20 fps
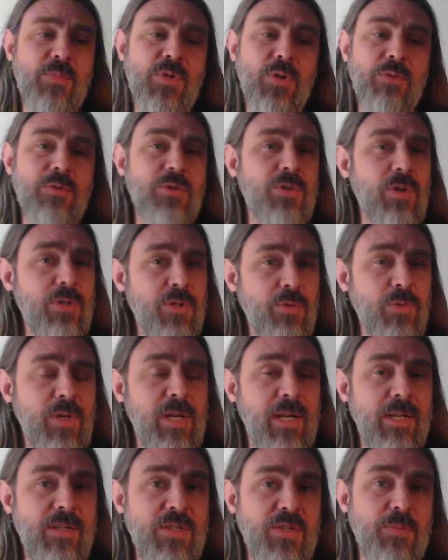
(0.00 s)
So if you start to run
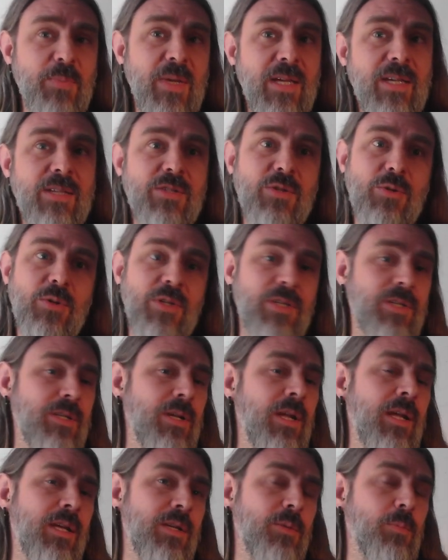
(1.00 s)
out of space, you
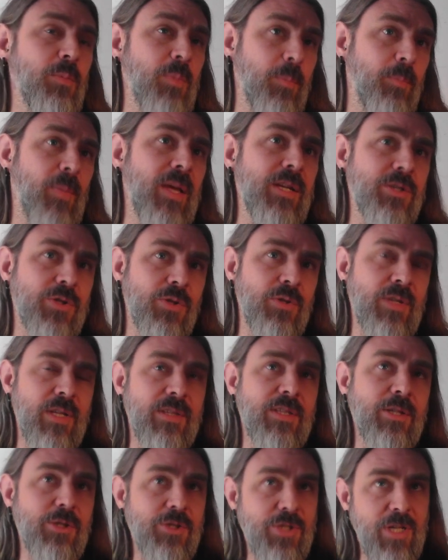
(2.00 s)
could make sure
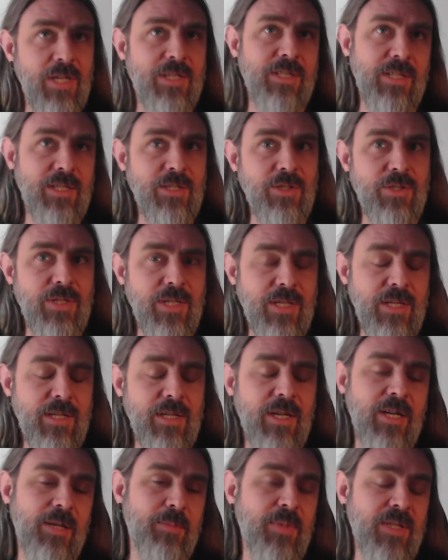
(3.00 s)
that they're checked into
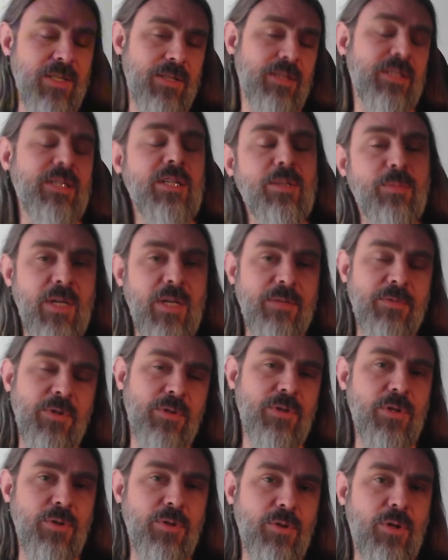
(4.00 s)
GitHub and delete them off your
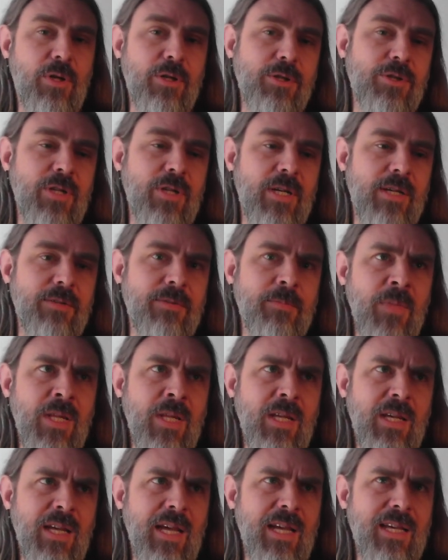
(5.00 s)
local hard drive.
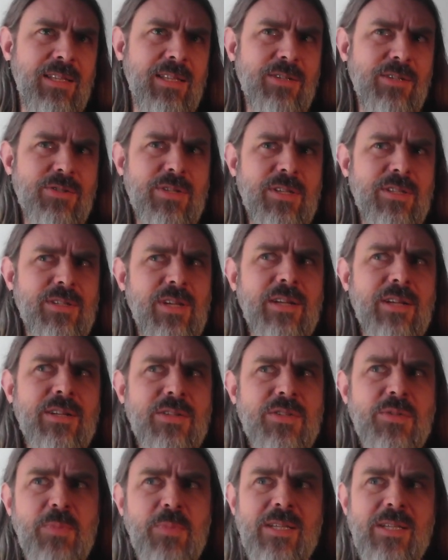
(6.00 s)
And there's a ton of
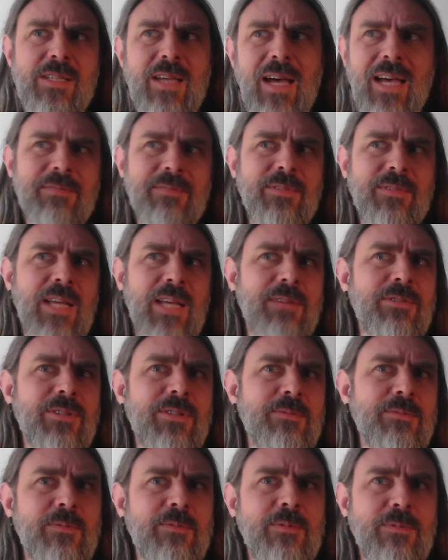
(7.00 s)
space. I've
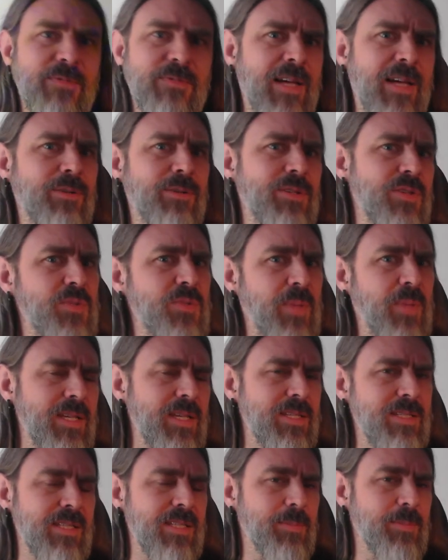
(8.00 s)
never found a
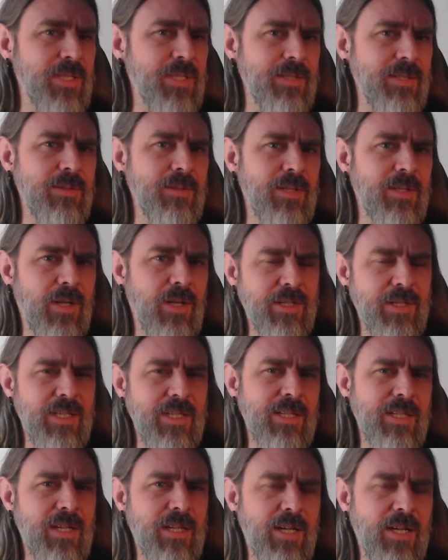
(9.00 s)
space limit on
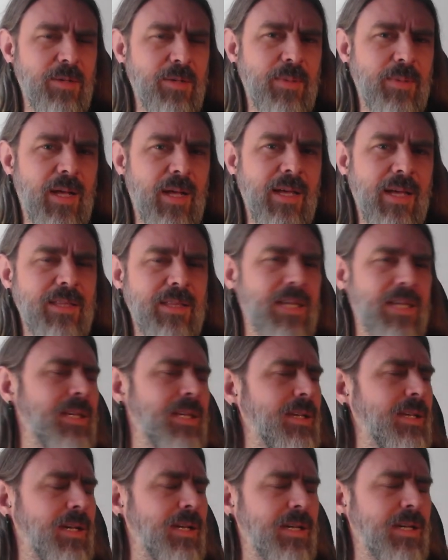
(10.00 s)
GitHub. I think
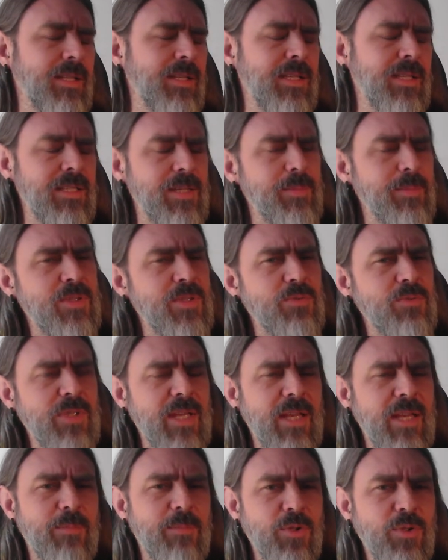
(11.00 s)
the limits
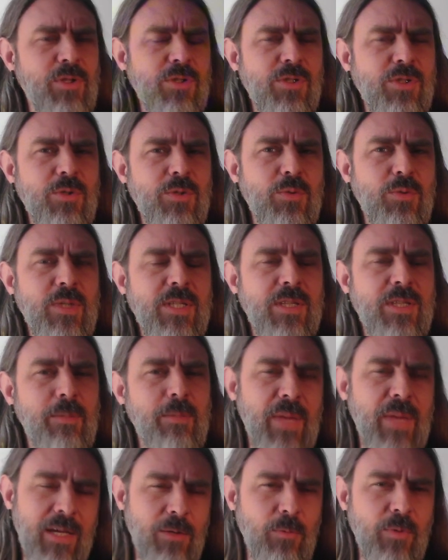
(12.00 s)
really have more to do with the
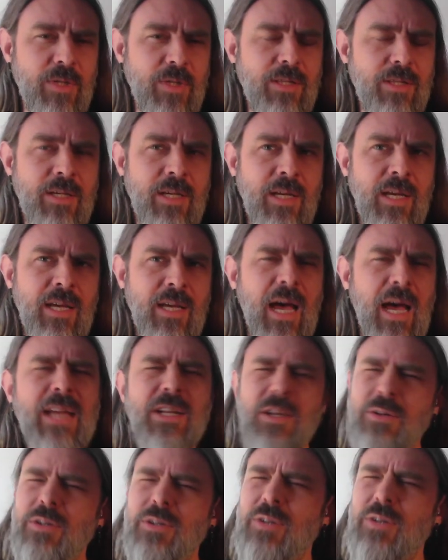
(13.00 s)
bandwidth. I
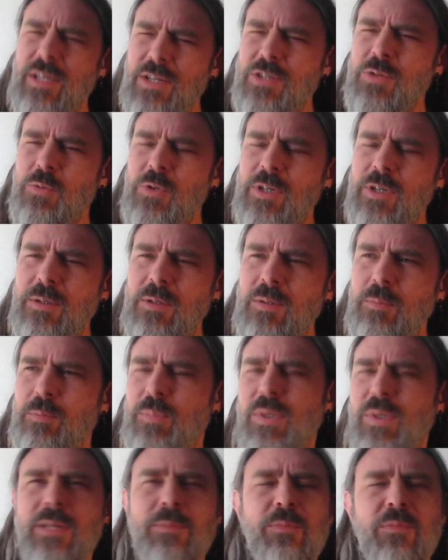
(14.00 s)
know there is one,
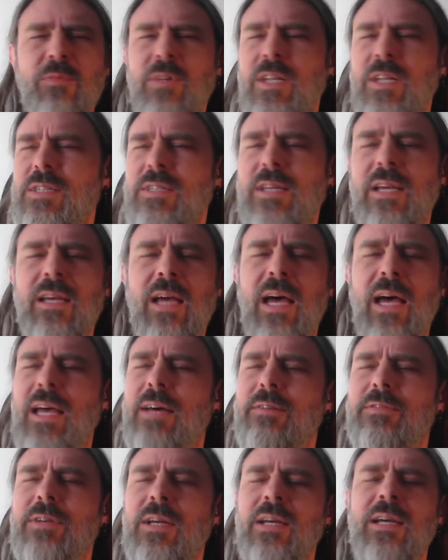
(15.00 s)
but let's say I
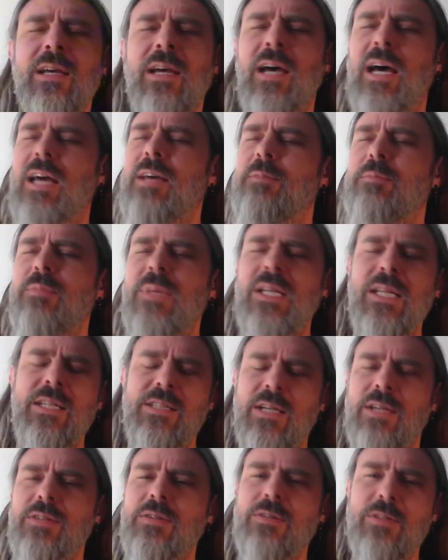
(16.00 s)
have many
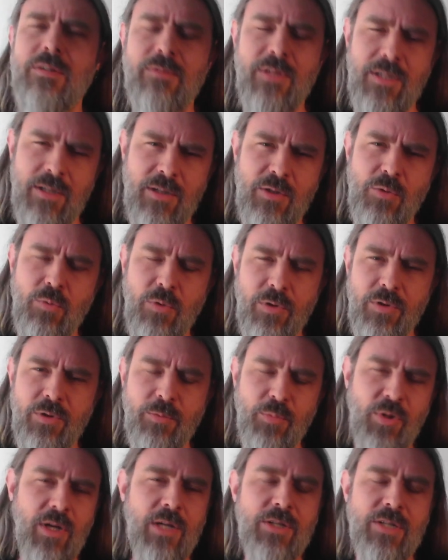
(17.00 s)
dozens of gigs worth
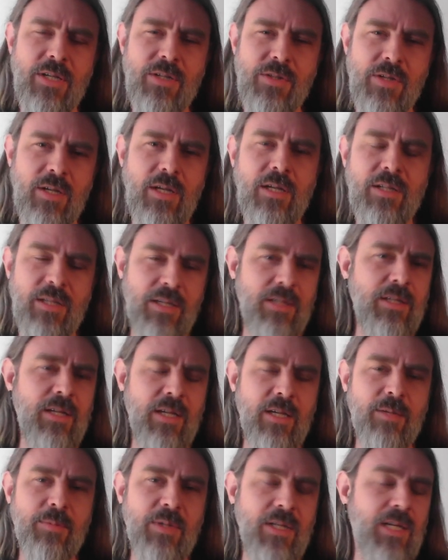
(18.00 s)
of projects on
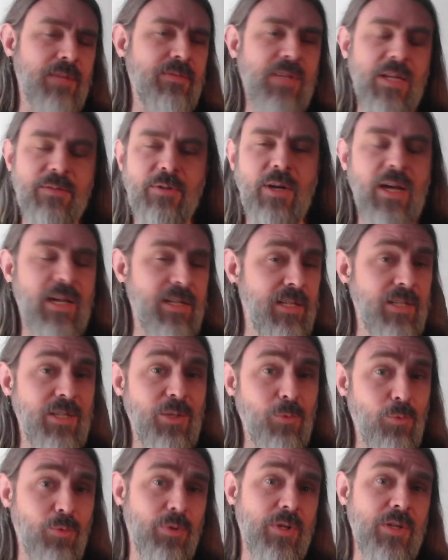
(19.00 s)
GitHub, and I've never had any
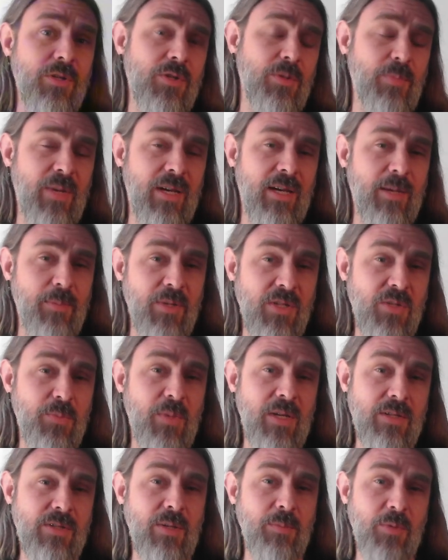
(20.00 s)
warnings about how much
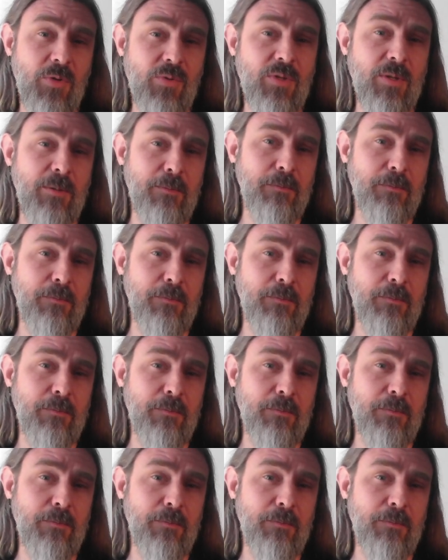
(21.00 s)
space I'm using.